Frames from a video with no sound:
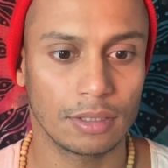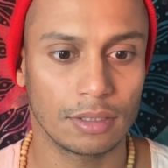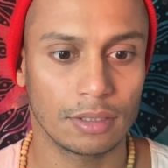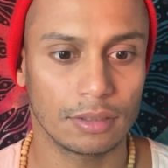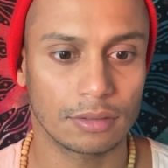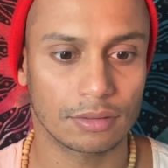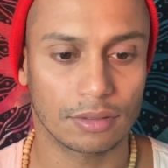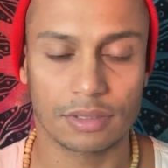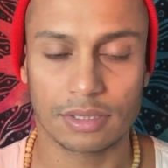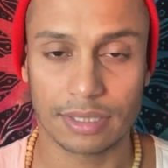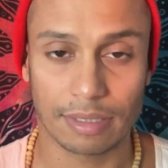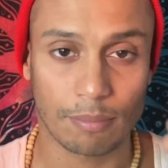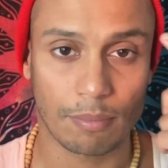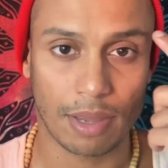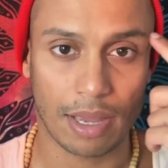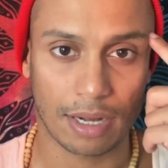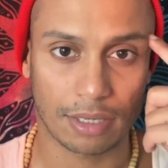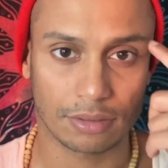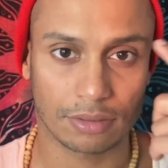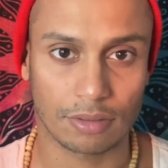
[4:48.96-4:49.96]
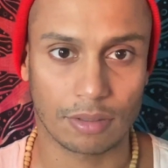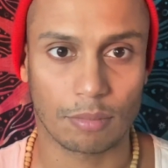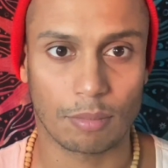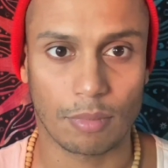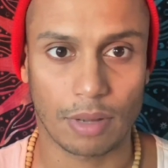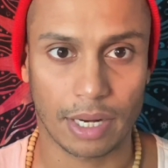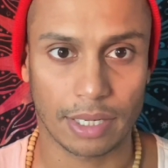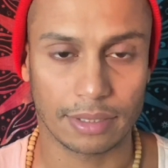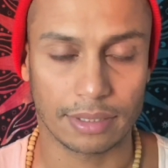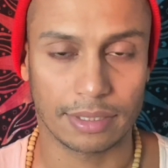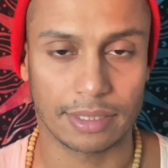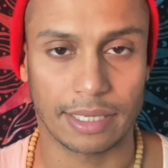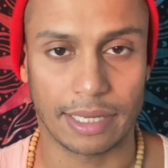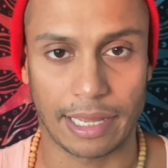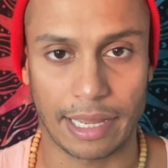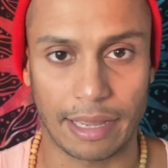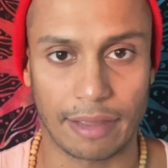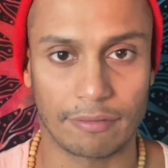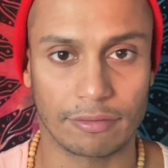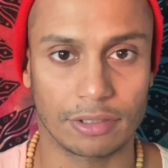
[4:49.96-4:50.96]
So it's a marathon mind that I
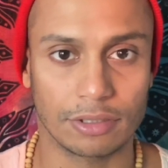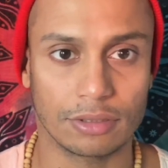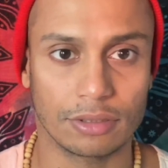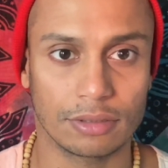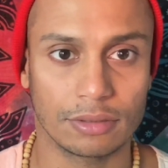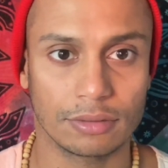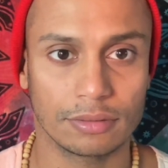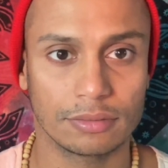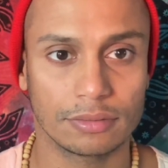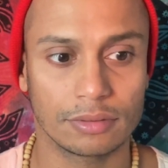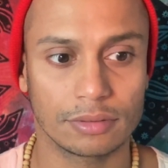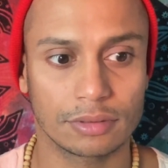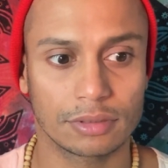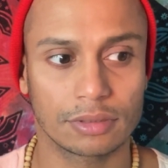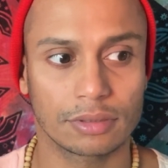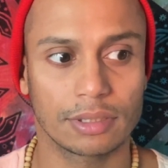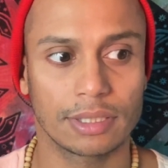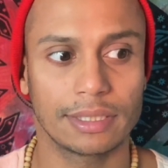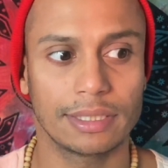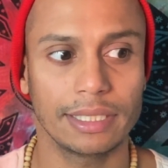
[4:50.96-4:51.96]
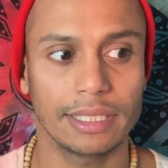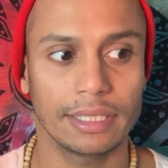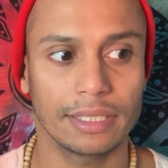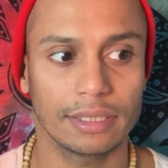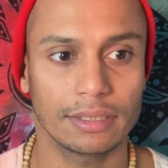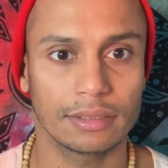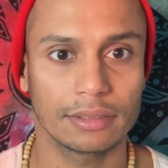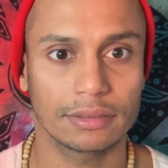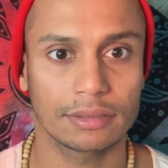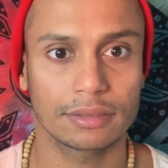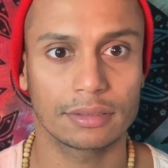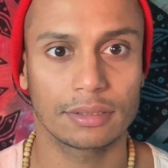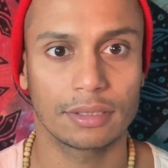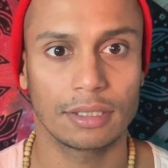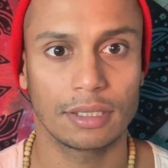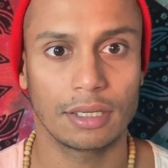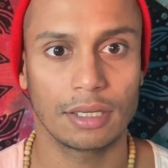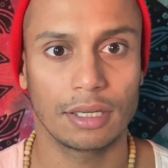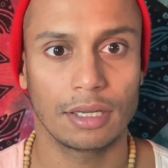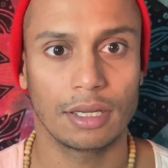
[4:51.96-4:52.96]
have. So the thing is,
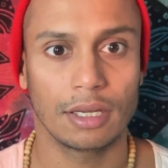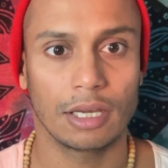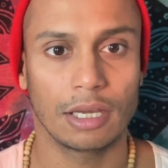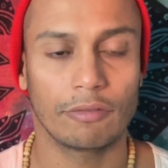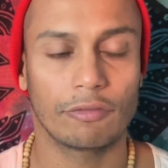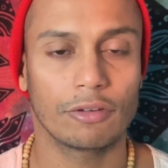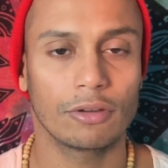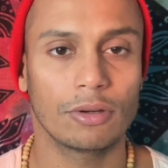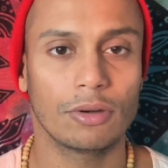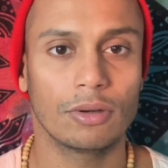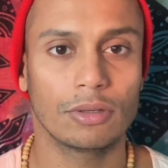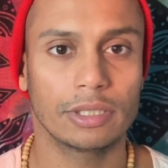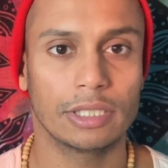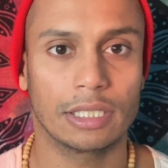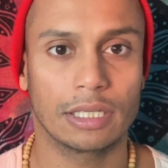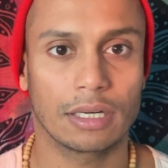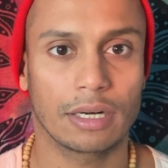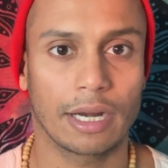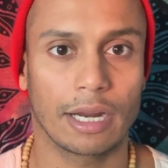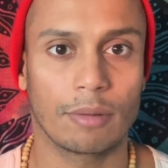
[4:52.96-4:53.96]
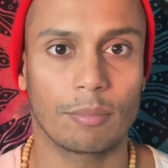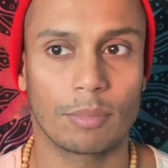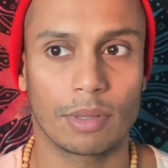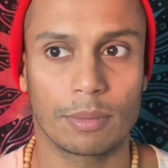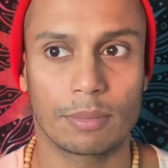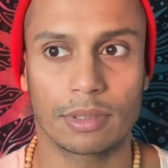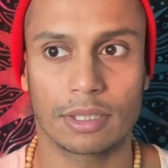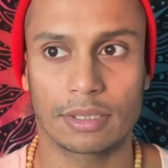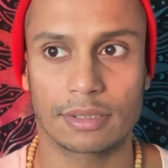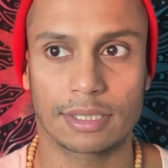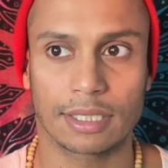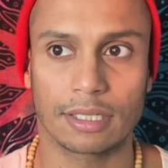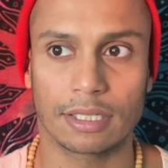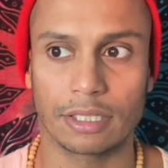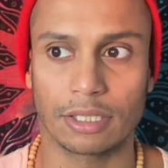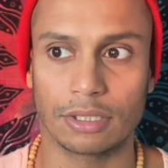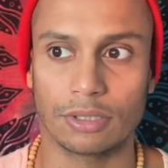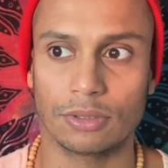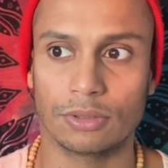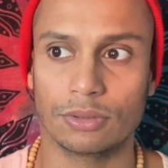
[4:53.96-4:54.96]
if you go there and people are
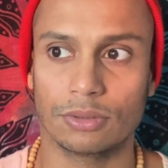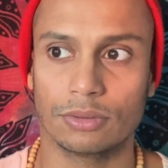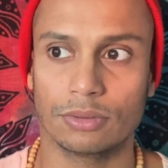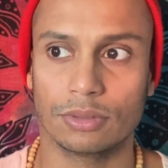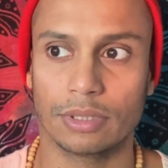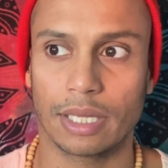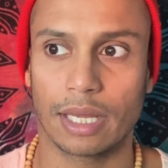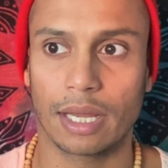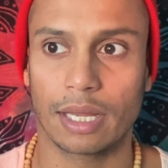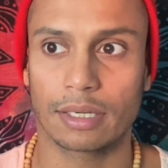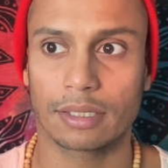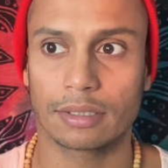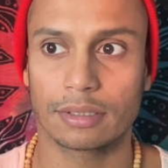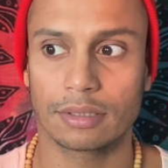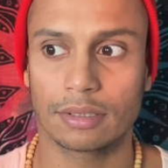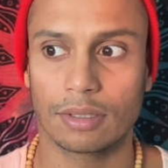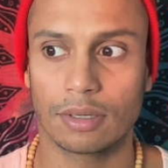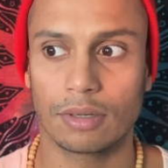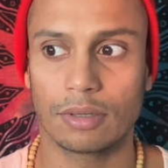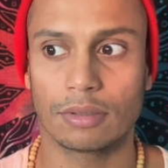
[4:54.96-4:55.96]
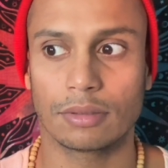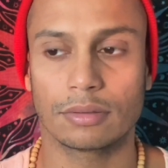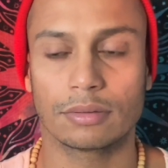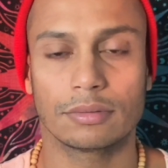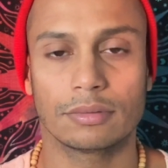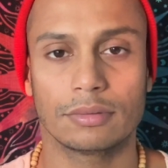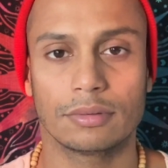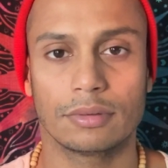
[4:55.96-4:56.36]
telling you that, oh,